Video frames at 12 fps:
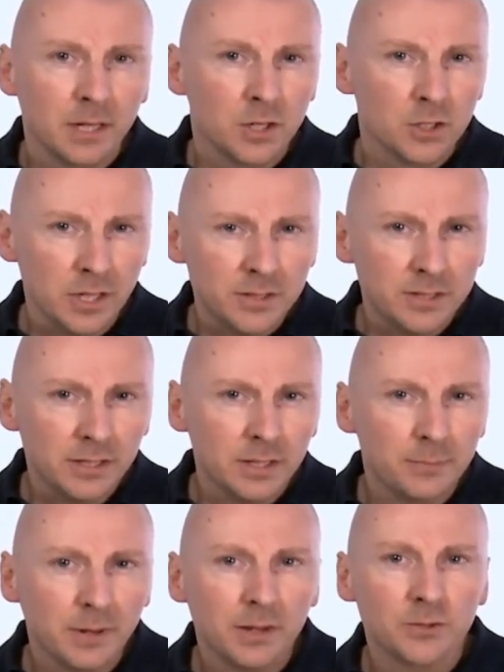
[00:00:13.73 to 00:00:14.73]
Just think
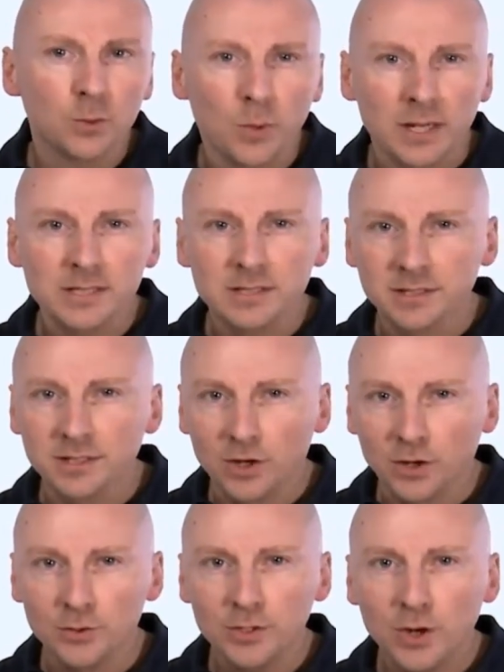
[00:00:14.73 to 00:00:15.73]
about the ones in your
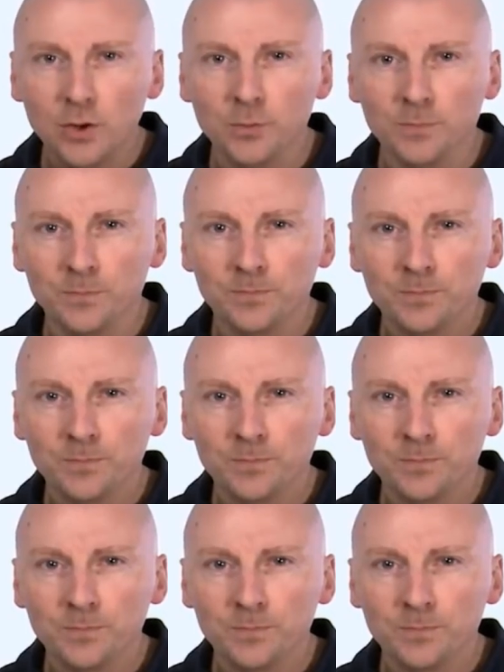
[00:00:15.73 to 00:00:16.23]
own home.